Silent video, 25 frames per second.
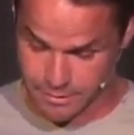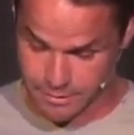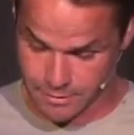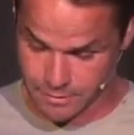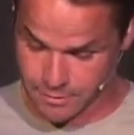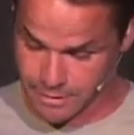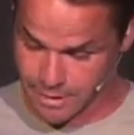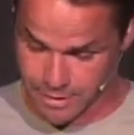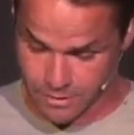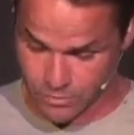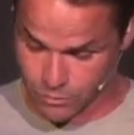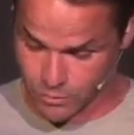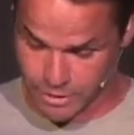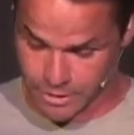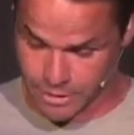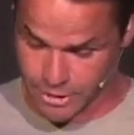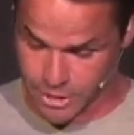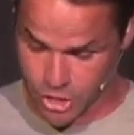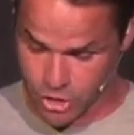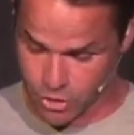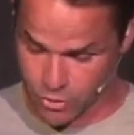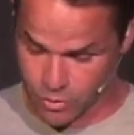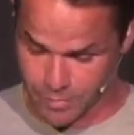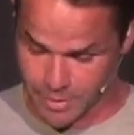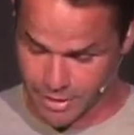They don't want to
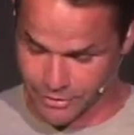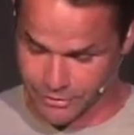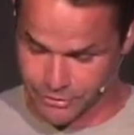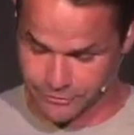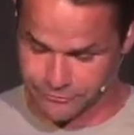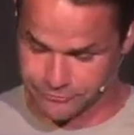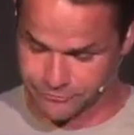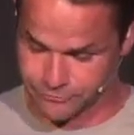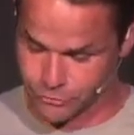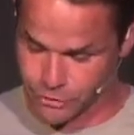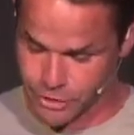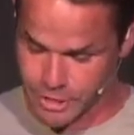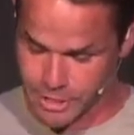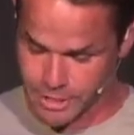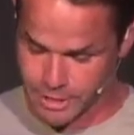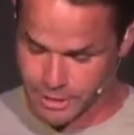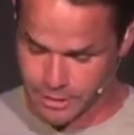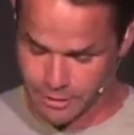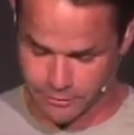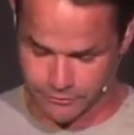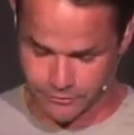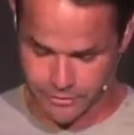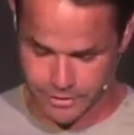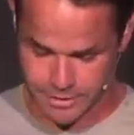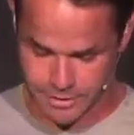know about the freeing
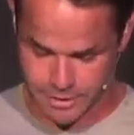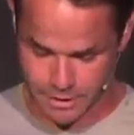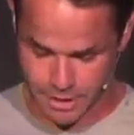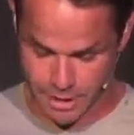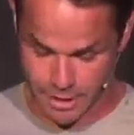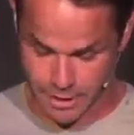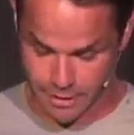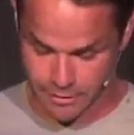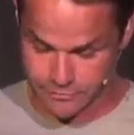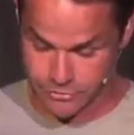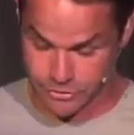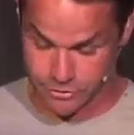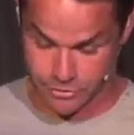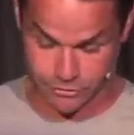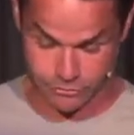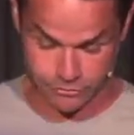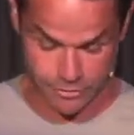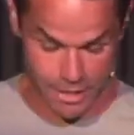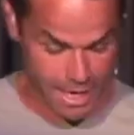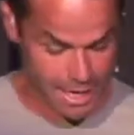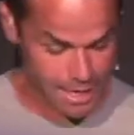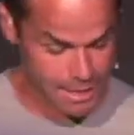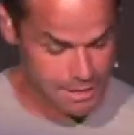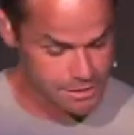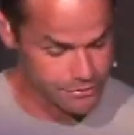of the slaves or the
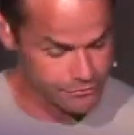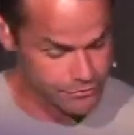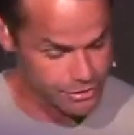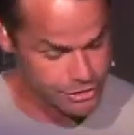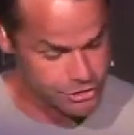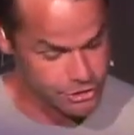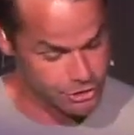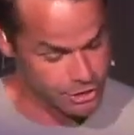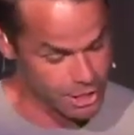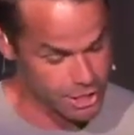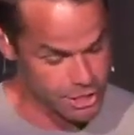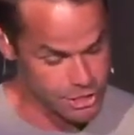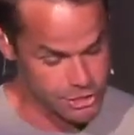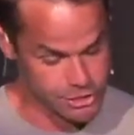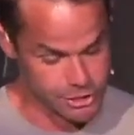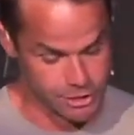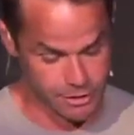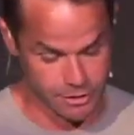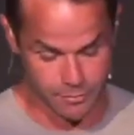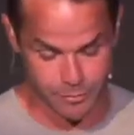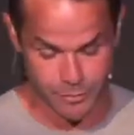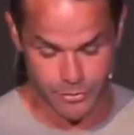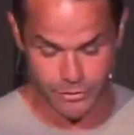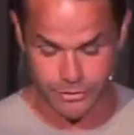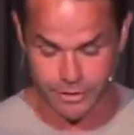rise of education and
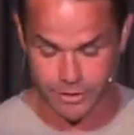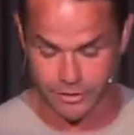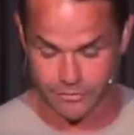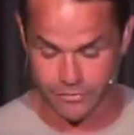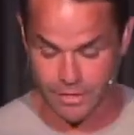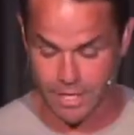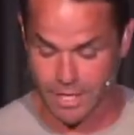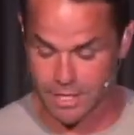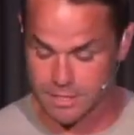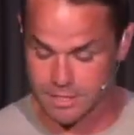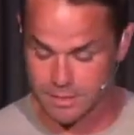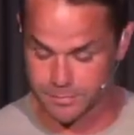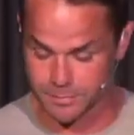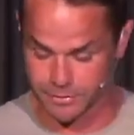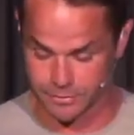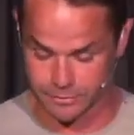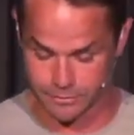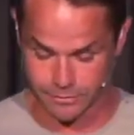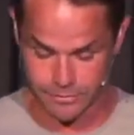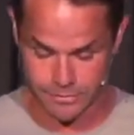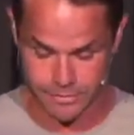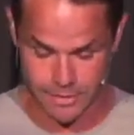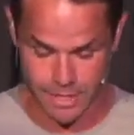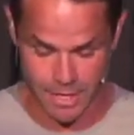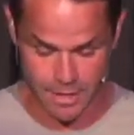the building of
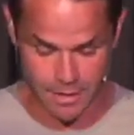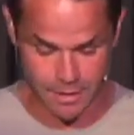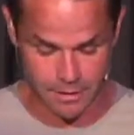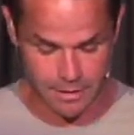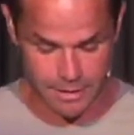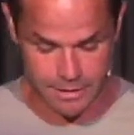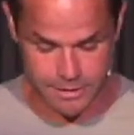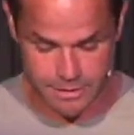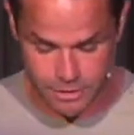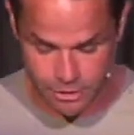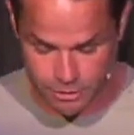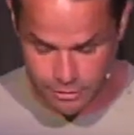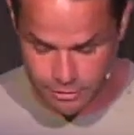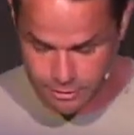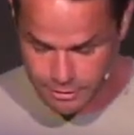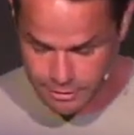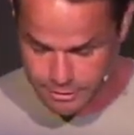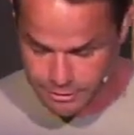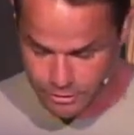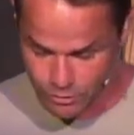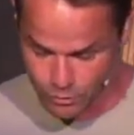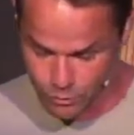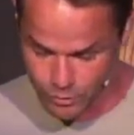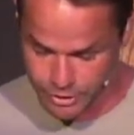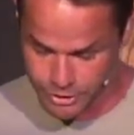hospitals. They certainly
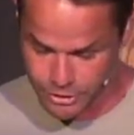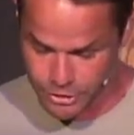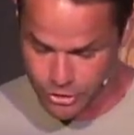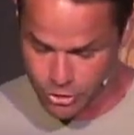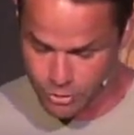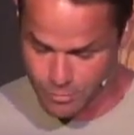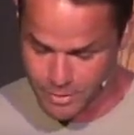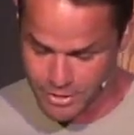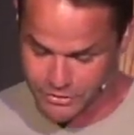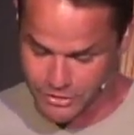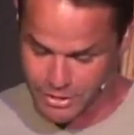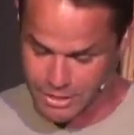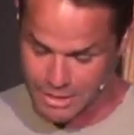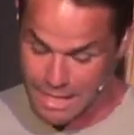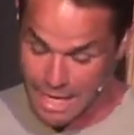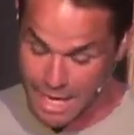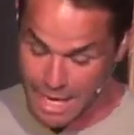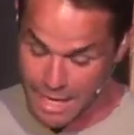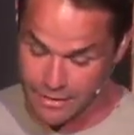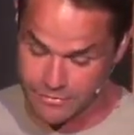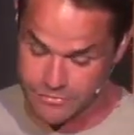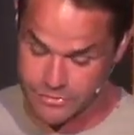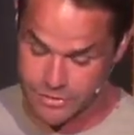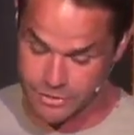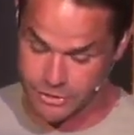don't want to know about the
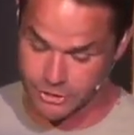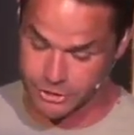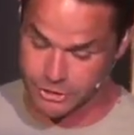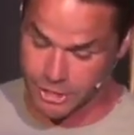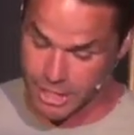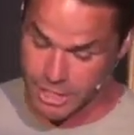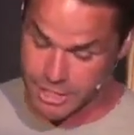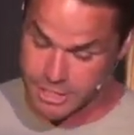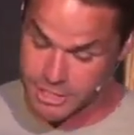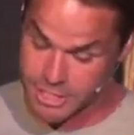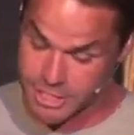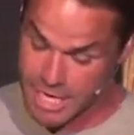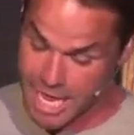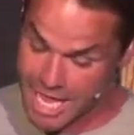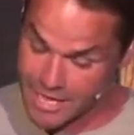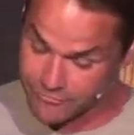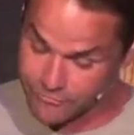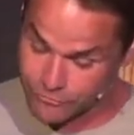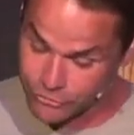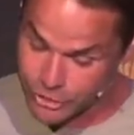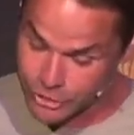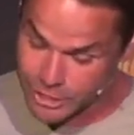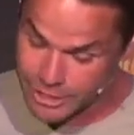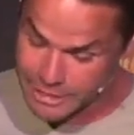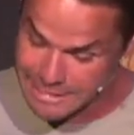lives that are changed
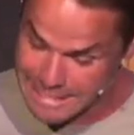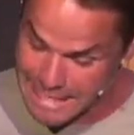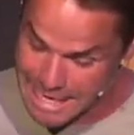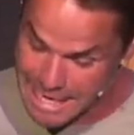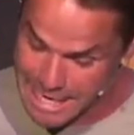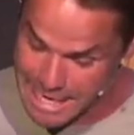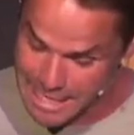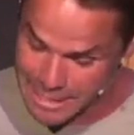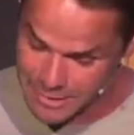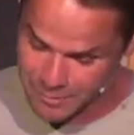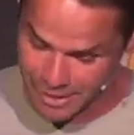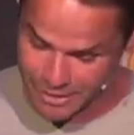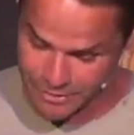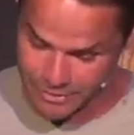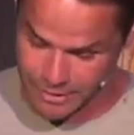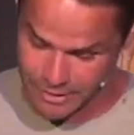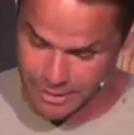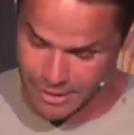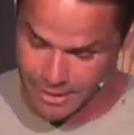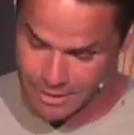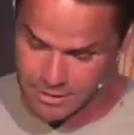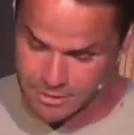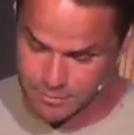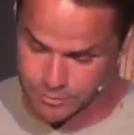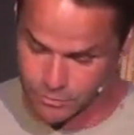every day by the
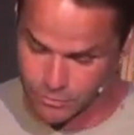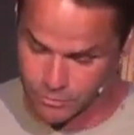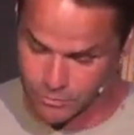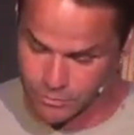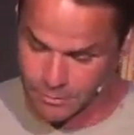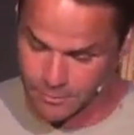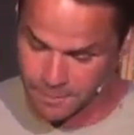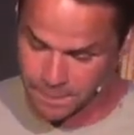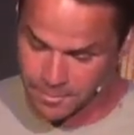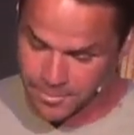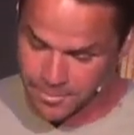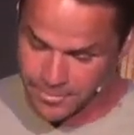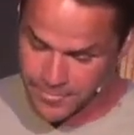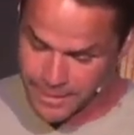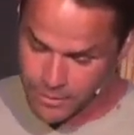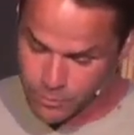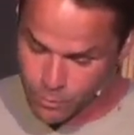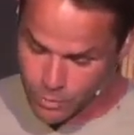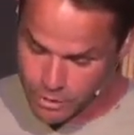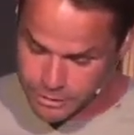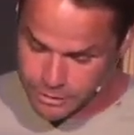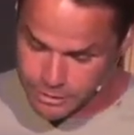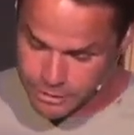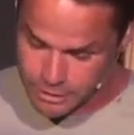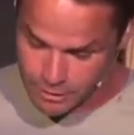gospel. They
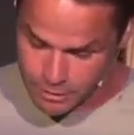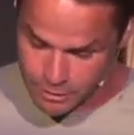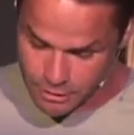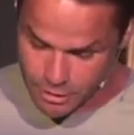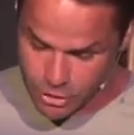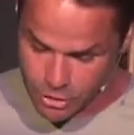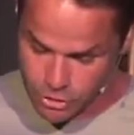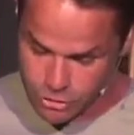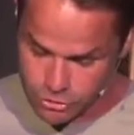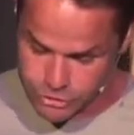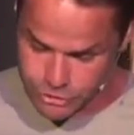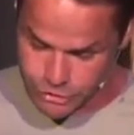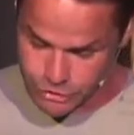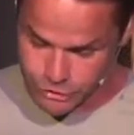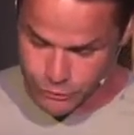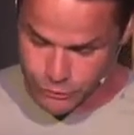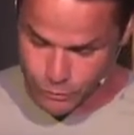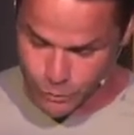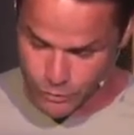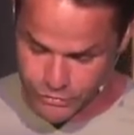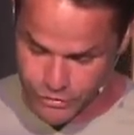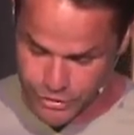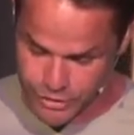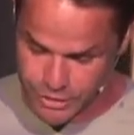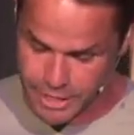want to load you
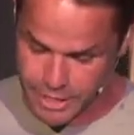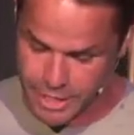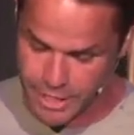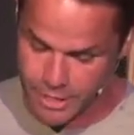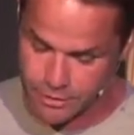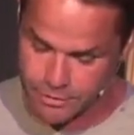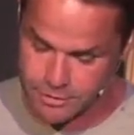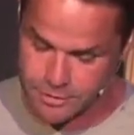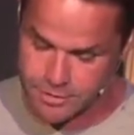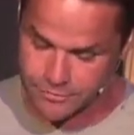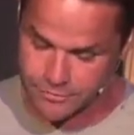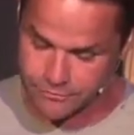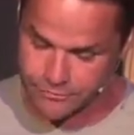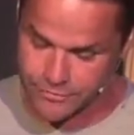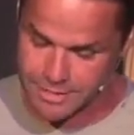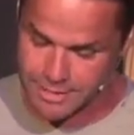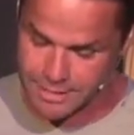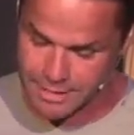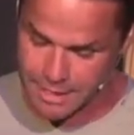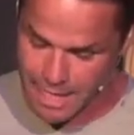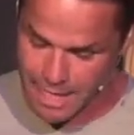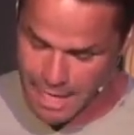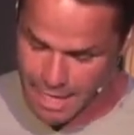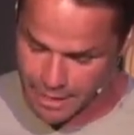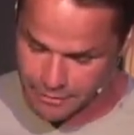with the cares of this
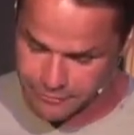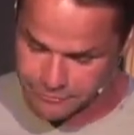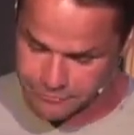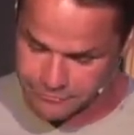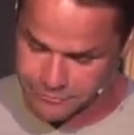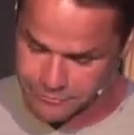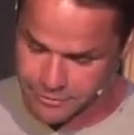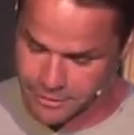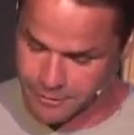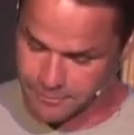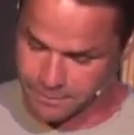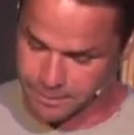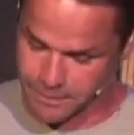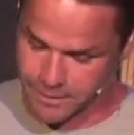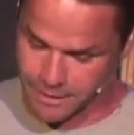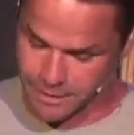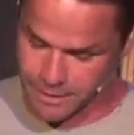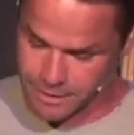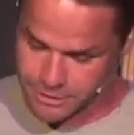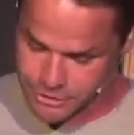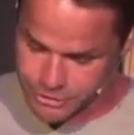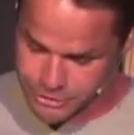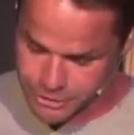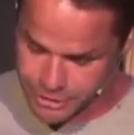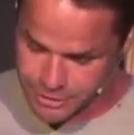life, and
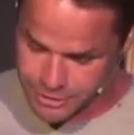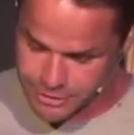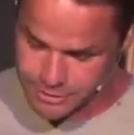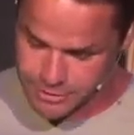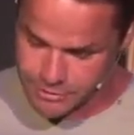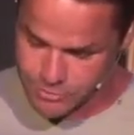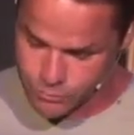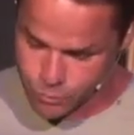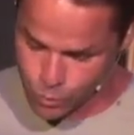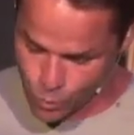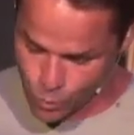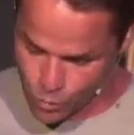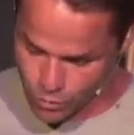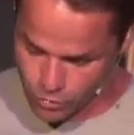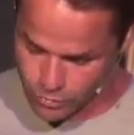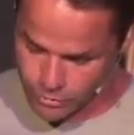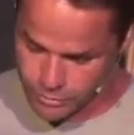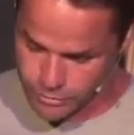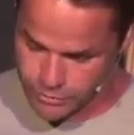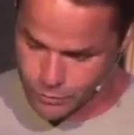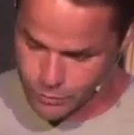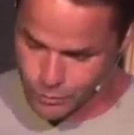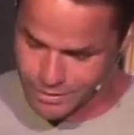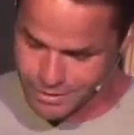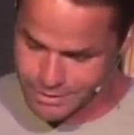as Jesus
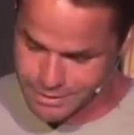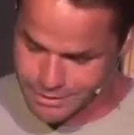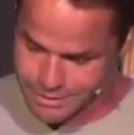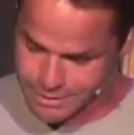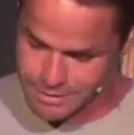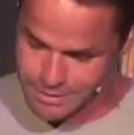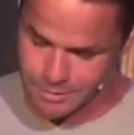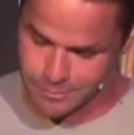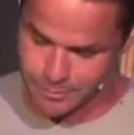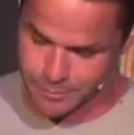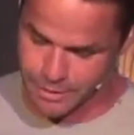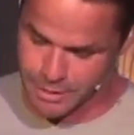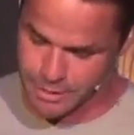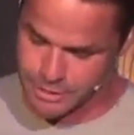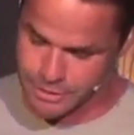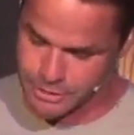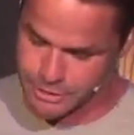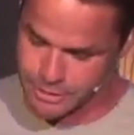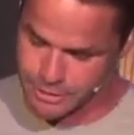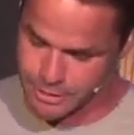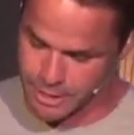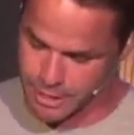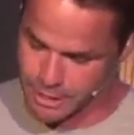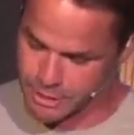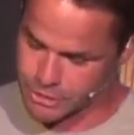warned, with
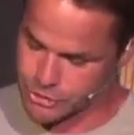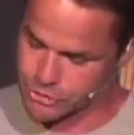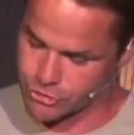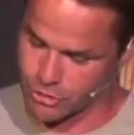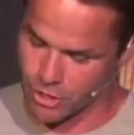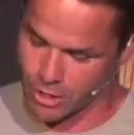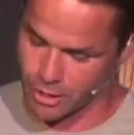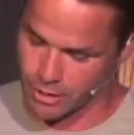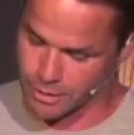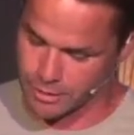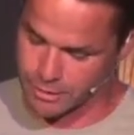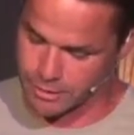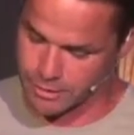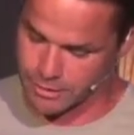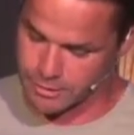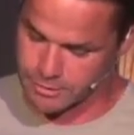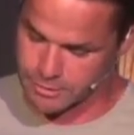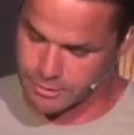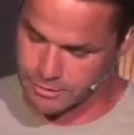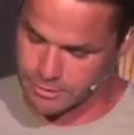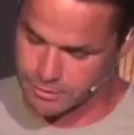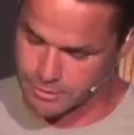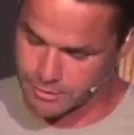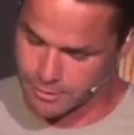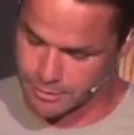dissipation and
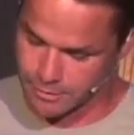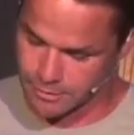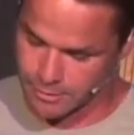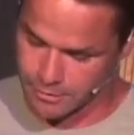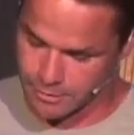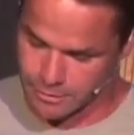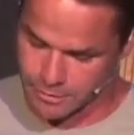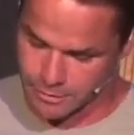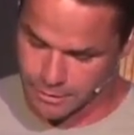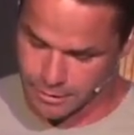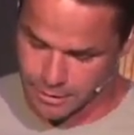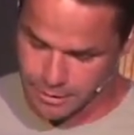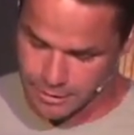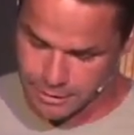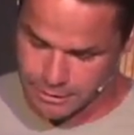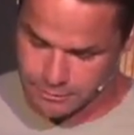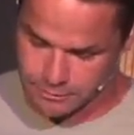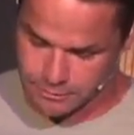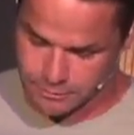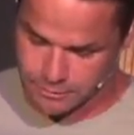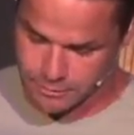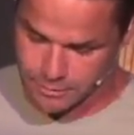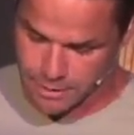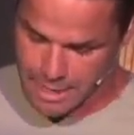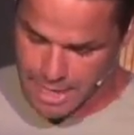drunkenness,
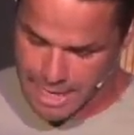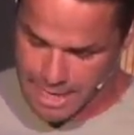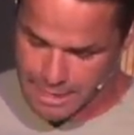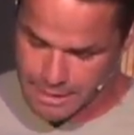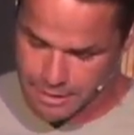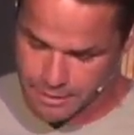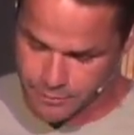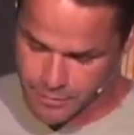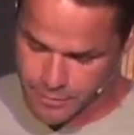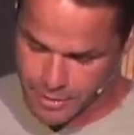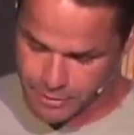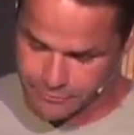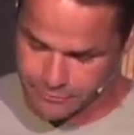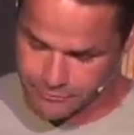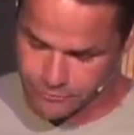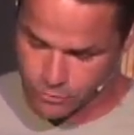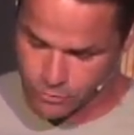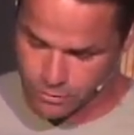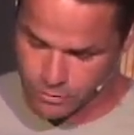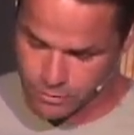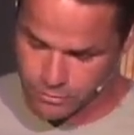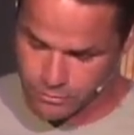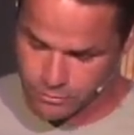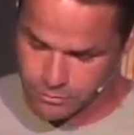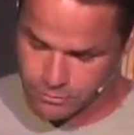literal and
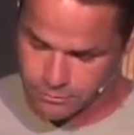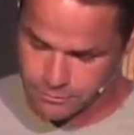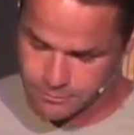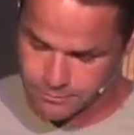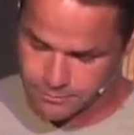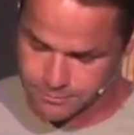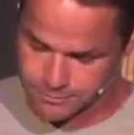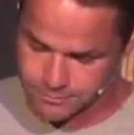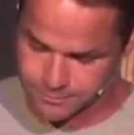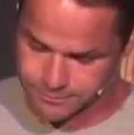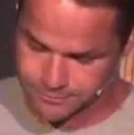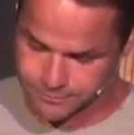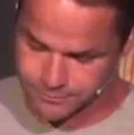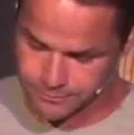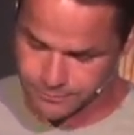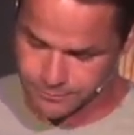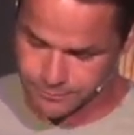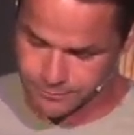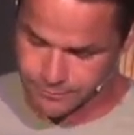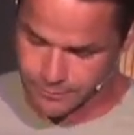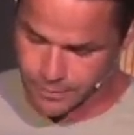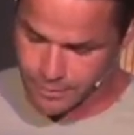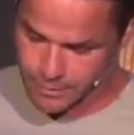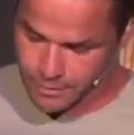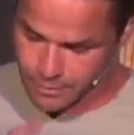metaphorical.
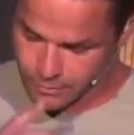They